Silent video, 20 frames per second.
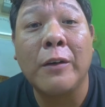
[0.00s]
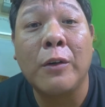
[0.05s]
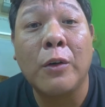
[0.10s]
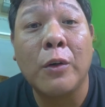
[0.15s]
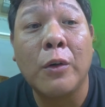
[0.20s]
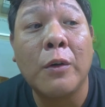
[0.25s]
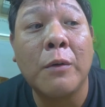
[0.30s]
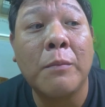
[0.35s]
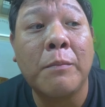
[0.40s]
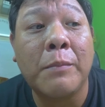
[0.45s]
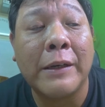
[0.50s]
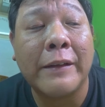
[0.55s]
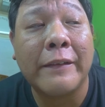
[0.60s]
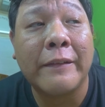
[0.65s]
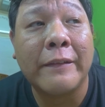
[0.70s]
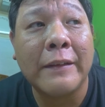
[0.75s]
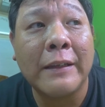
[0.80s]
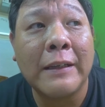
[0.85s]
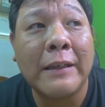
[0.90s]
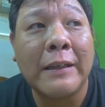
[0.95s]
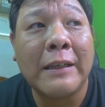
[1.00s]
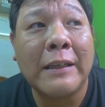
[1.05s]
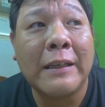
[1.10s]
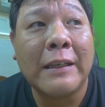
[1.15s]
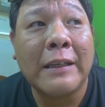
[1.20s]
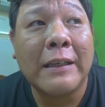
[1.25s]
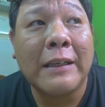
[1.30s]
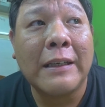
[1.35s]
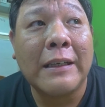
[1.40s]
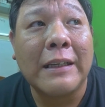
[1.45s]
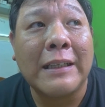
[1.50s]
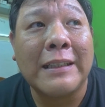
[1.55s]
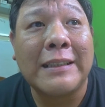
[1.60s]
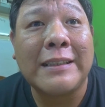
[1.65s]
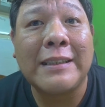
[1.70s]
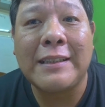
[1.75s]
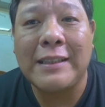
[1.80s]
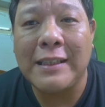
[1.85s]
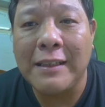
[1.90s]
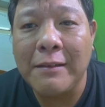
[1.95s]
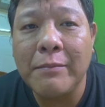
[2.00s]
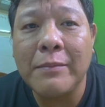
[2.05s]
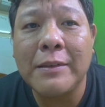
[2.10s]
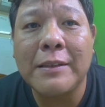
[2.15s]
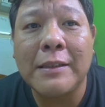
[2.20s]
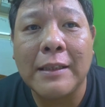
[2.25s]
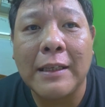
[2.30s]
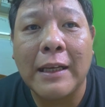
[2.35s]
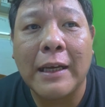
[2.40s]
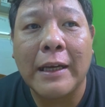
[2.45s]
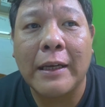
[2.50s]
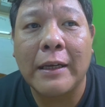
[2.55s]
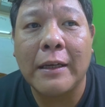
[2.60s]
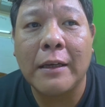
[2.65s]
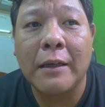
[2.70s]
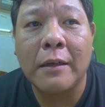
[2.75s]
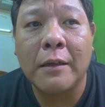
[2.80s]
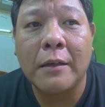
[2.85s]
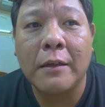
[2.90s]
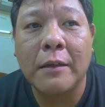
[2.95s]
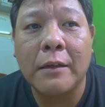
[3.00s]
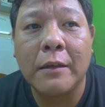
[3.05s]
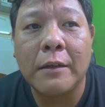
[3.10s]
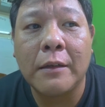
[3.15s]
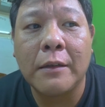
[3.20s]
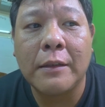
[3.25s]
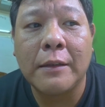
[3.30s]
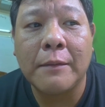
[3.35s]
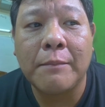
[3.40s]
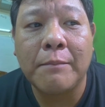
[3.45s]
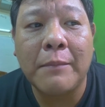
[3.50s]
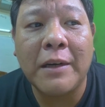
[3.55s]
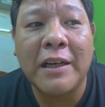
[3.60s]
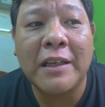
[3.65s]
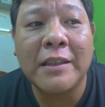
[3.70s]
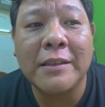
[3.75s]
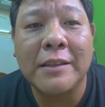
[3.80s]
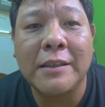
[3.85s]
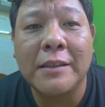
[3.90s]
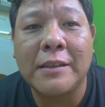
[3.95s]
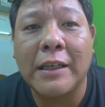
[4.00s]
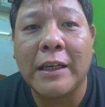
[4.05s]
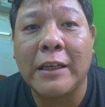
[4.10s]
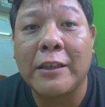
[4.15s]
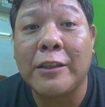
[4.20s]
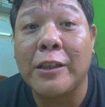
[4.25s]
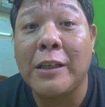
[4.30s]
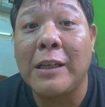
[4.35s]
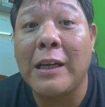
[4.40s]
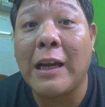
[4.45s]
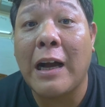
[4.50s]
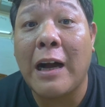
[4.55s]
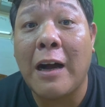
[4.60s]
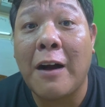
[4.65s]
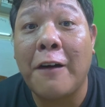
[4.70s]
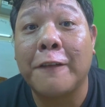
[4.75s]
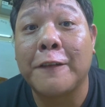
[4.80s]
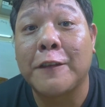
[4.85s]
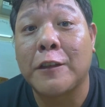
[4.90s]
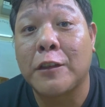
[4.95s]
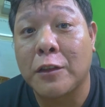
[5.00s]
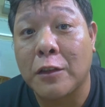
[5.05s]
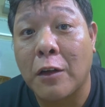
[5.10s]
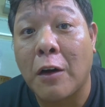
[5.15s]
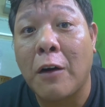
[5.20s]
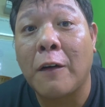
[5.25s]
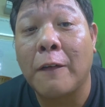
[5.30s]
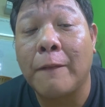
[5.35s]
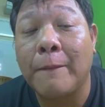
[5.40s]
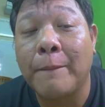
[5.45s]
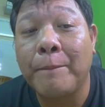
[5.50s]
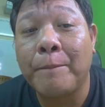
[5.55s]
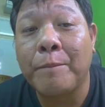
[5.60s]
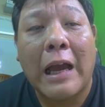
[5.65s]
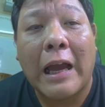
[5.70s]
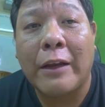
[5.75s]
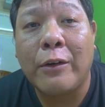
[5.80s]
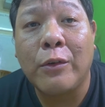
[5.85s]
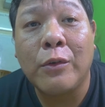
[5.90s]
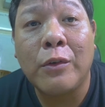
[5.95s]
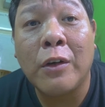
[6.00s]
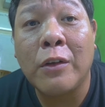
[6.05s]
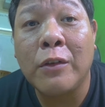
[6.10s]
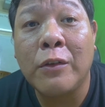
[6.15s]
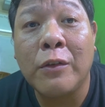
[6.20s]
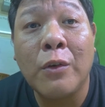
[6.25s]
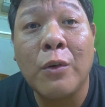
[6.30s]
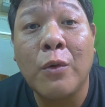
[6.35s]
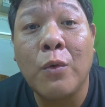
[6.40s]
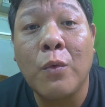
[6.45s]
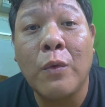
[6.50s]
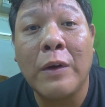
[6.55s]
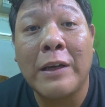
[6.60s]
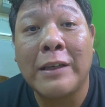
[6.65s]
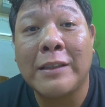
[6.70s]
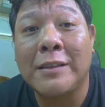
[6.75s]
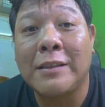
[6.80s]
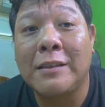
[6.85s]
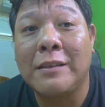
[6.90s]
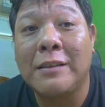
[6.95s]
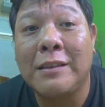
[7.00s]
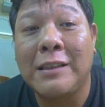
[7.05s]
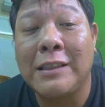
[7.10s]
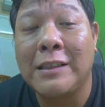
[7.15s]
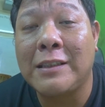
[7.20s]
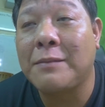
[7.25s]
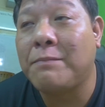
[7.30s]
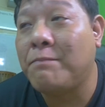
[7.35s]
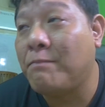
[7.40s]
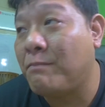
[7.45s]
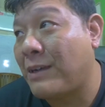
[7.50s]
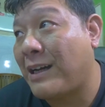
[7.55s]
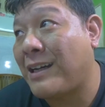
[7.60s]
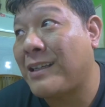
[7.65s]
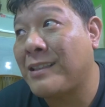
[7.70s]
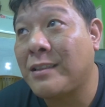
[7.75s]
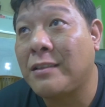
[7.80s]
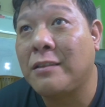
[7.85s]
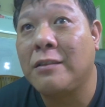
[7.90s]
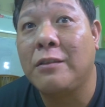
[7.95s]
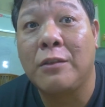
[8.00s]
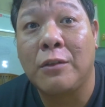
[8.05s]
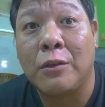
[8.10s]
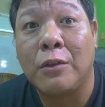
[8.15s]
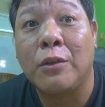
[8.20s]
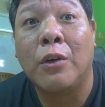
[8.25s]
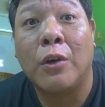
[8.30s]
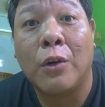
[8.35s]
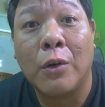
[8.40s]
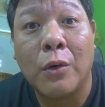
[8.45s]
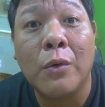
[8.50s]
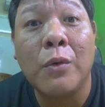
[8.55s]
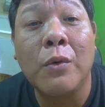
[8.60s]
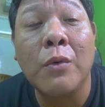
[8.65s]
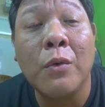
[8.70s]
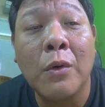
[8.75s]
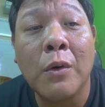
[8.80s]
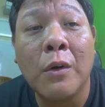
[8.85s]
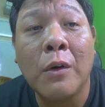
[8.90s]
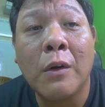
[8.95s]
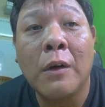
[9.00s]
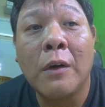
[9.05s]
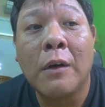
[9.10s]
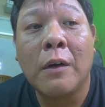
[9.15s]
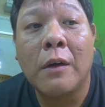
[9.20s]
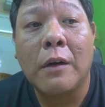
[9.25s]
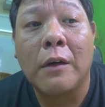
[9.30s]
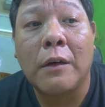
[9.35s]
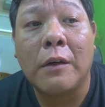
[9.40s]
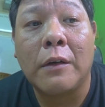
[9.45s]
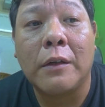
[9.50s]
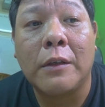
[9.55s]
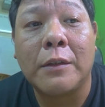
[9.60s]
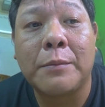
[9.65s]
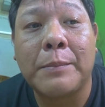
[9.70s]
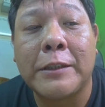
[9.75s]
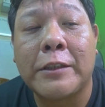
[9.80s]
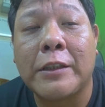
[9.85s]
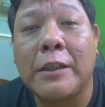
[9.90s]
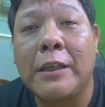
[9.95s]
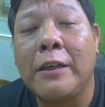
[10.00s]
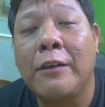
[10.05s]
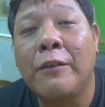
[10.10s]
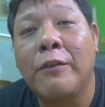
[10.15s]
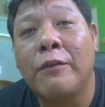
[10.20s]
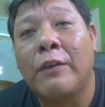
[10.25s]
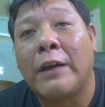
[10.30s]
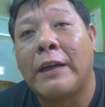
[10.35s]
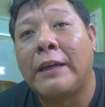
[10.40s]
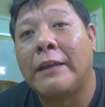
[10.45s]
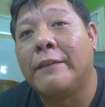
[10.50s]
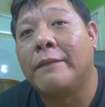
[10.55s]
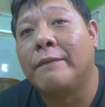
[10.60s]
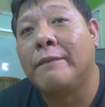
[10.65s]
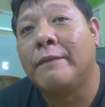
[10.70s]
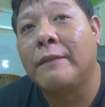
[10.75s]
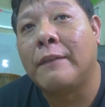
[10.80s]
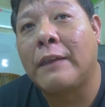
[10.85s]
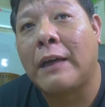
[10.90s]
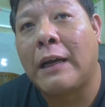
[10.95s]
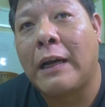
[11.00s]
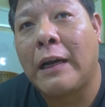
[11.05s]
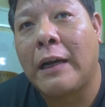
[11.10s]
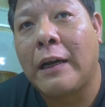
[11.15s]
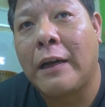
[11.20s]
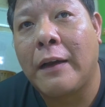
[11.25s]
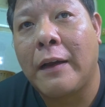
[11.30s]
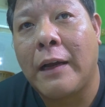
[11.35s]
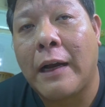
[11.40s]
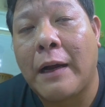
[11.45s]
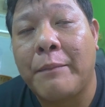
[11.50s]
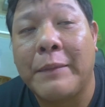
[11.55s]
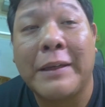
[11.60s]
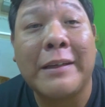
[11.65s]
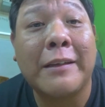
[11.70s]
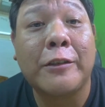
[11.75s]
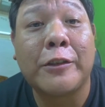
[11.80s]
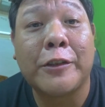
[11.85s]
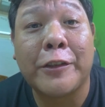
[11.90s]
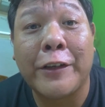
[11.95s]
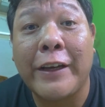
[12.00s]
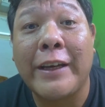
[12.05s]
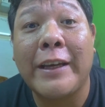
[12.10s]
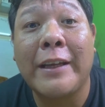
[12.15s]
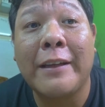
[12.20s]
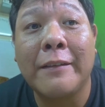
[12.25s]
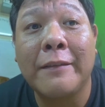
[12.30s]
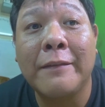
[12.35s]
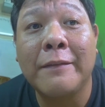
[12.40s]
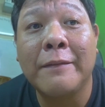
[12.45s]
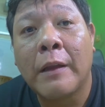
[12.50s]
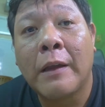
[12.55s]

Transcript: ago, but it seems like the mask is actually out of stock. I do not know where this mask go, especially when I'm in the train.